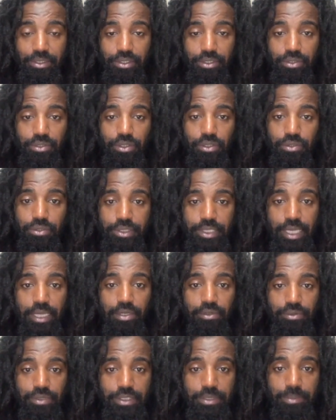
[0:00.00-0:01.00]
you know,
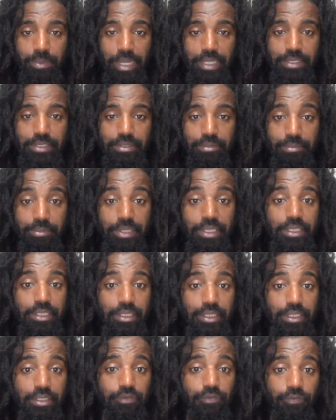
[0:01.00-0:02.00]
take
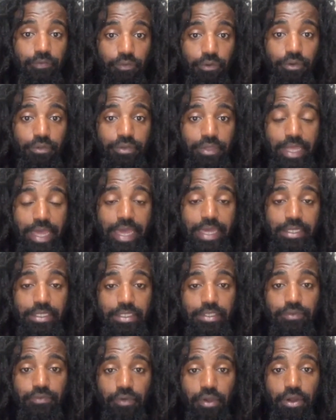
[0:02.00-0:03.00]
responsibility for that
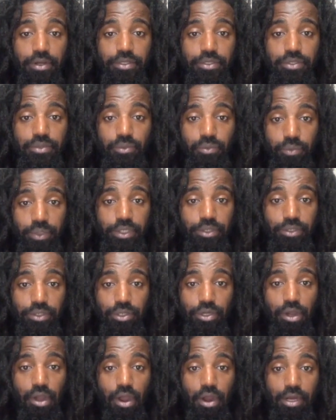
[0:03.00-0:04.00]
as far as with
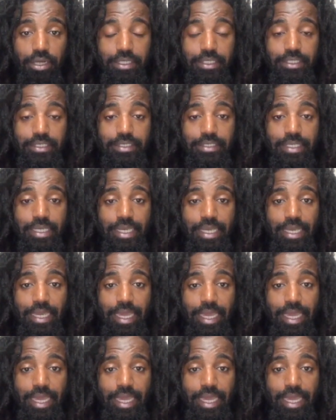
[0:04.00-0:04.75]
your artist.